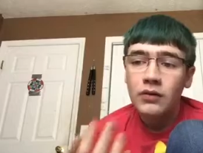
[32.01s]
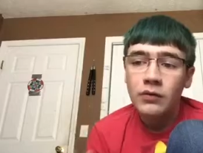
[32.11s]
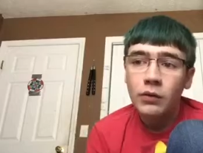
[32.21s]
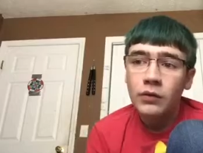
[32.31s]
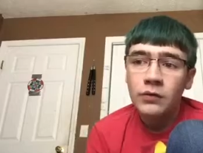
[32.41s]

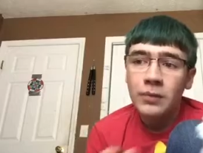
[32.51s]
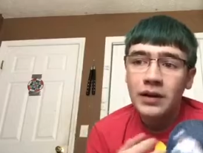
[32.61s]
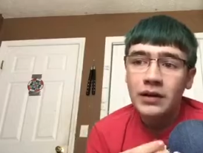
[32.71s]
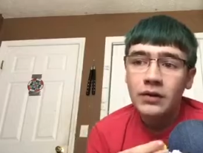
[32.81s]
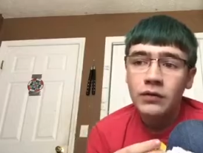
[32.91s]
dual
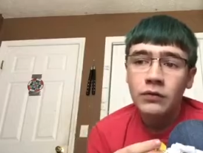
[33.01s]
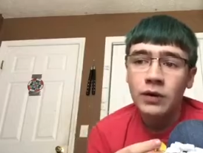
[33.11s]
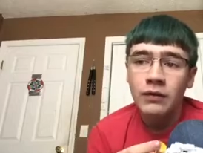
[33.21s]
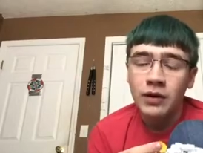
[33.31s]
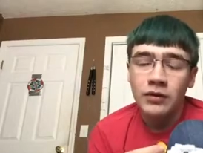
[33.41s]
spinning
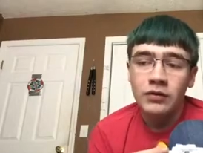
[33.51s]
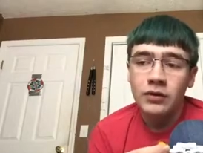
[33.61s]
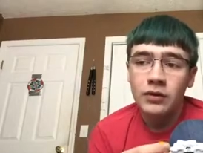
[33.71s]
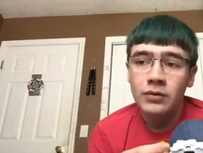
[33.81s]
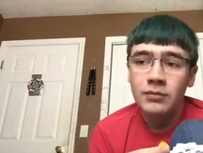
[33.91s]
string
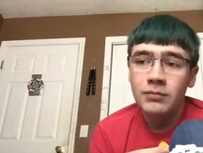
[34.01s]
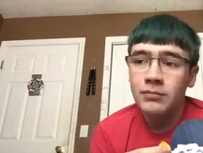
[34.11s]
launcher,